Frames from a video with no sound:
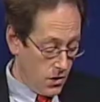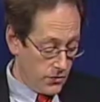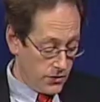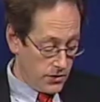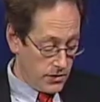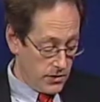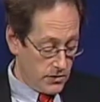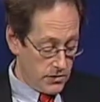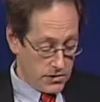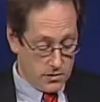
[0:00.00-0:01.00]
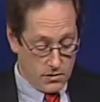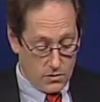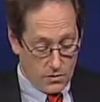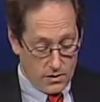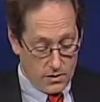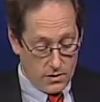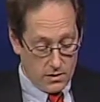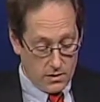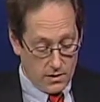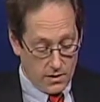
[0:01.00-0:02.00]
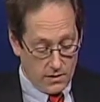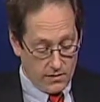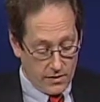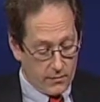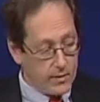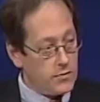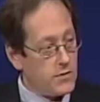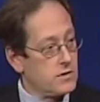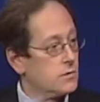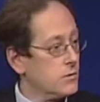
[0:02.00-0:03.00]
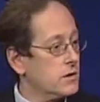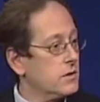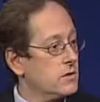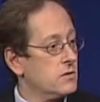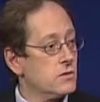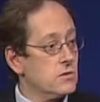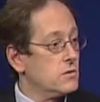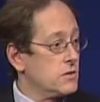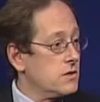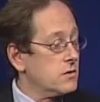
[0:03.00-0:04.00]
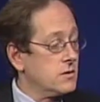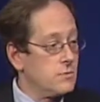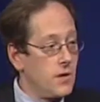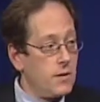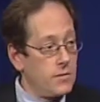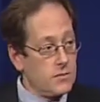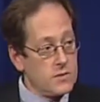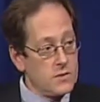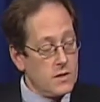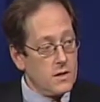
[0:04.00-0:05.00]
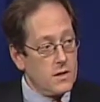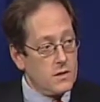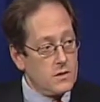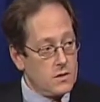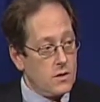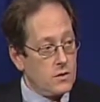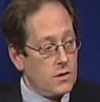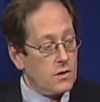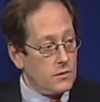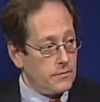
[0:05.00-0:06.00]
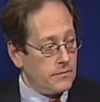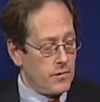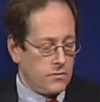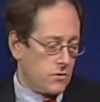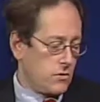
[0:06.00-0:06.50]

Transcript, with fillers: over years, you know, it, the, an elevated blood pressure will lead to to serious problems. So, Kidney, you, know, you I,